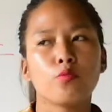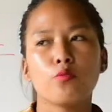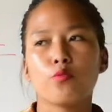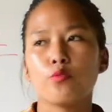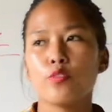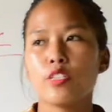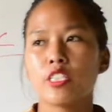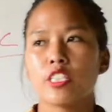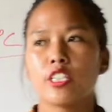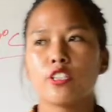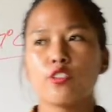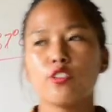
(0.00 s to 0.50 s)

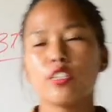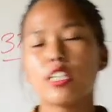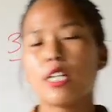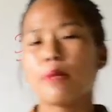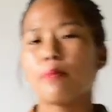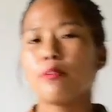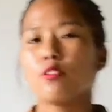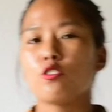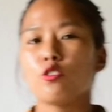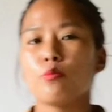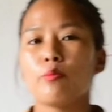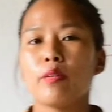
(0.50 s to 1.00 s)
which are not
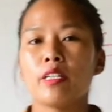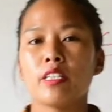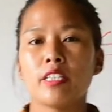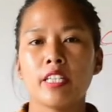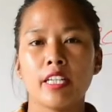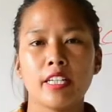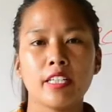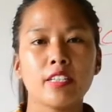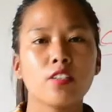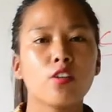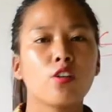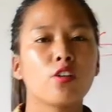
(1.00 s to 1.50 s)
able to
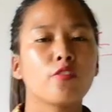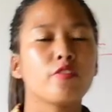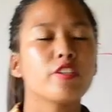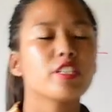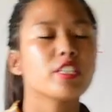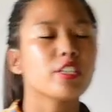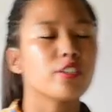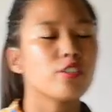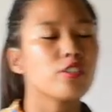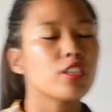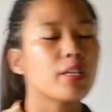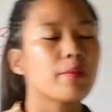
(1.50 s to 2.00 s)
maintain or which
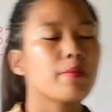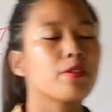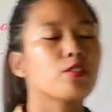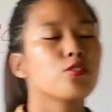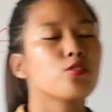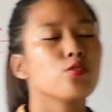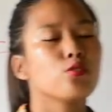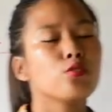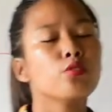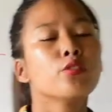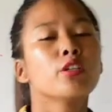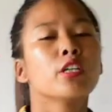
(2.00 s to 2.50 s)
are not able
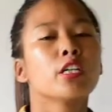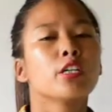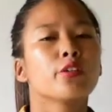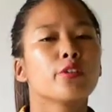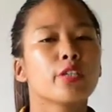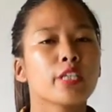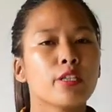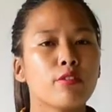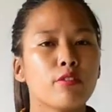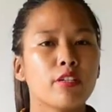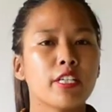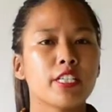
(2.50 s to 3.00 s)
to
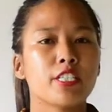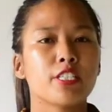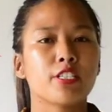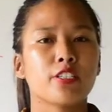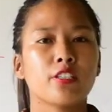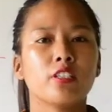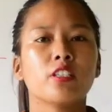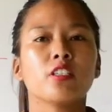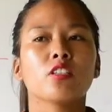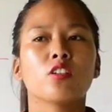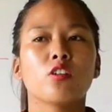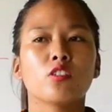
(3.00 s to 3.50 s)
regulate
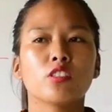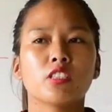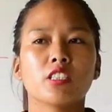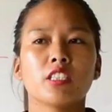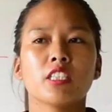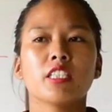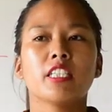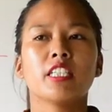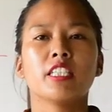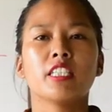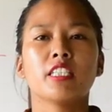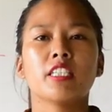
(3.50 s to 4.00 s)
their
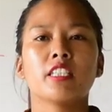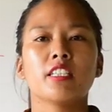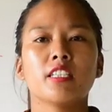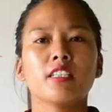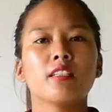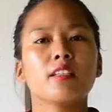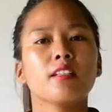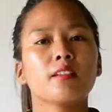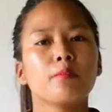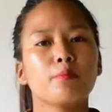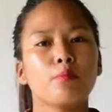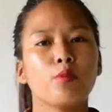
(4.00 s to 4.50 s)
constant
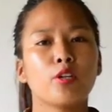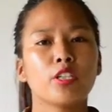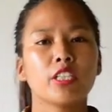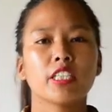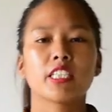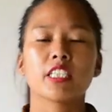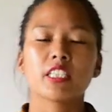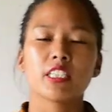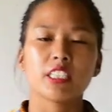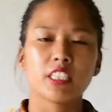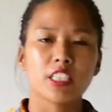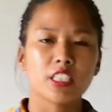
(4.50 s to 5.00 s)
internal body
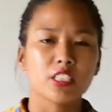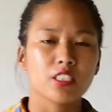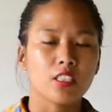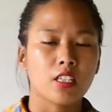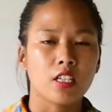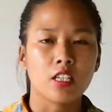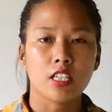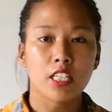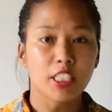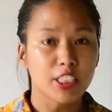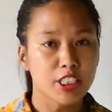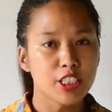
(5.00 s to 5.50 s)

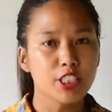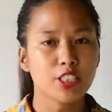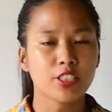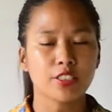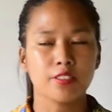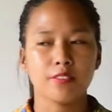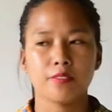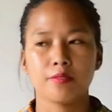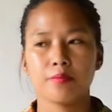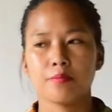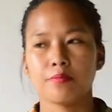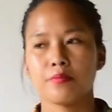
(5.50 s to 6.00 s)
condition.